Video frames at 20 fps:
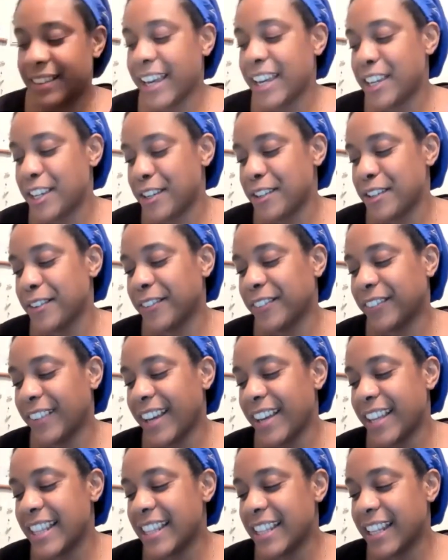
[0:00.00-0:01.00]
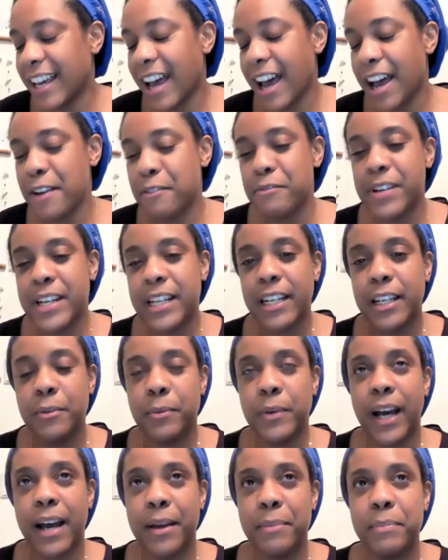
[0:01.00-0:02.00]
Thank you. And I
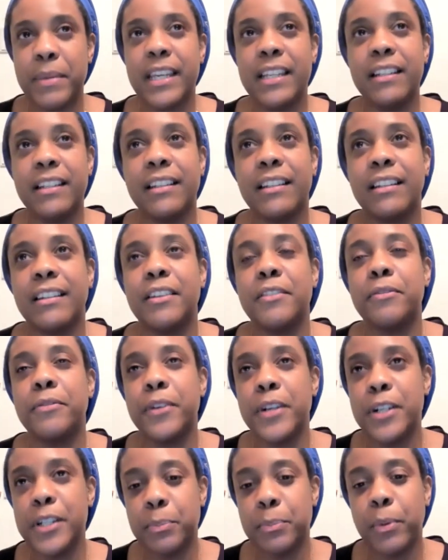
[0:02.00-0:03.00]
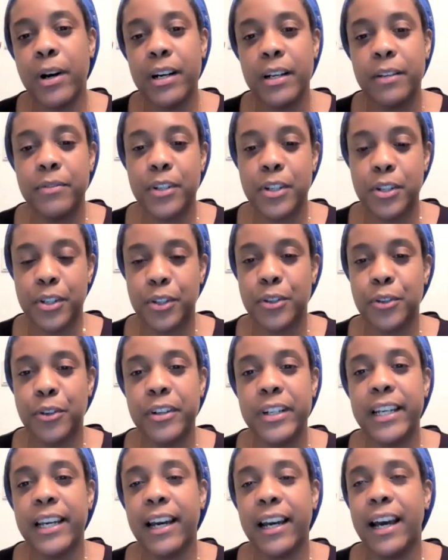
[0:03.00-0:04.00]
mean, the first part of your
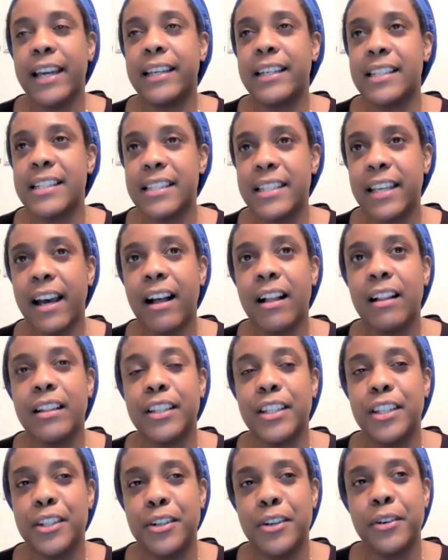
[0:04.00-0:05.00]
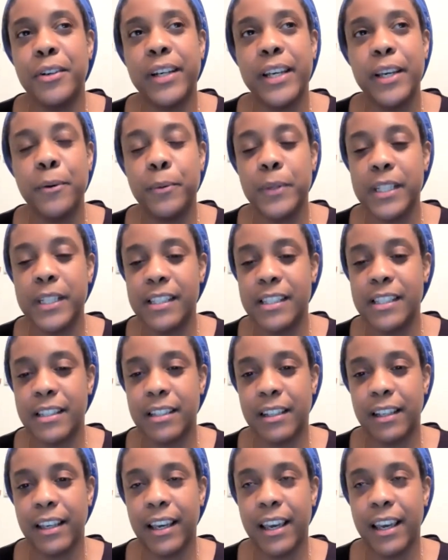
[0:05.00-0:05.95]
story, I can tell, you know, it was